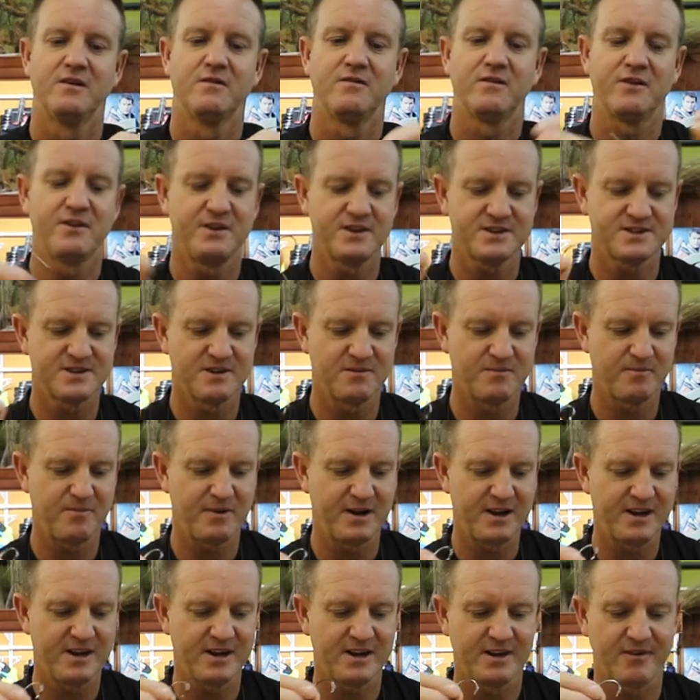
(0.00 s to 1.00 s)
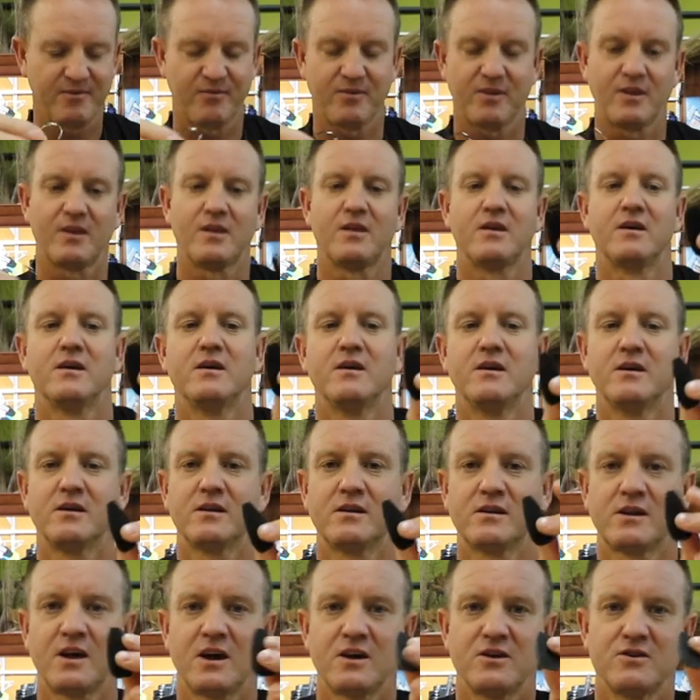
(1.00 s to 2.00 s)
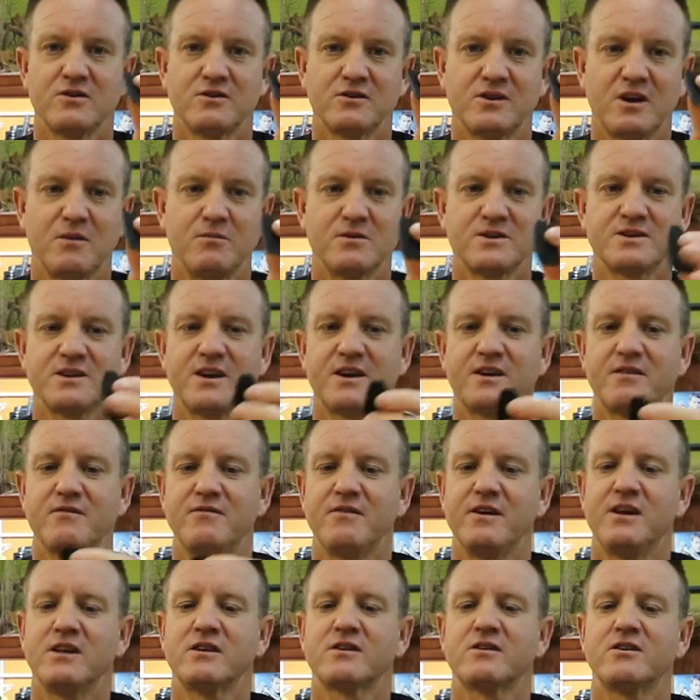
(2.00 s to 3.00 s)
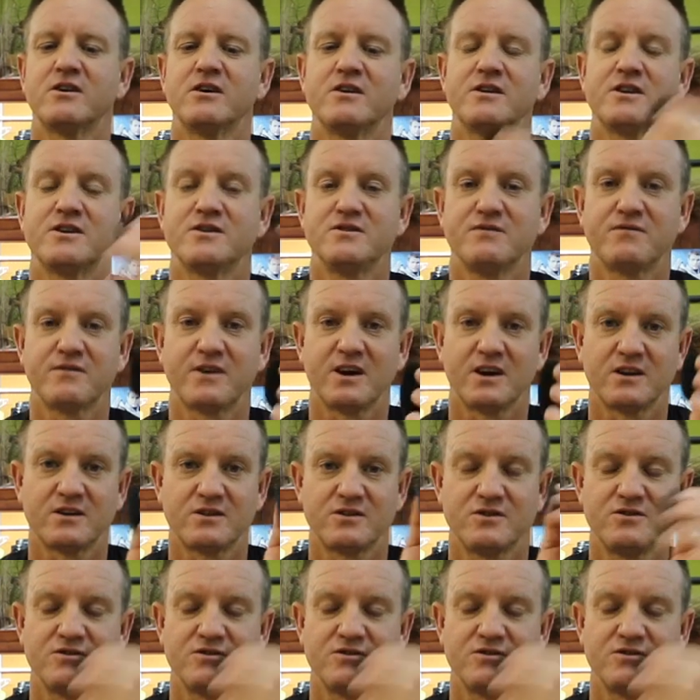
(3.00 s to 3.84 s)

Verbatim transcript: Very simply, take your double-sided Velcro that you've cut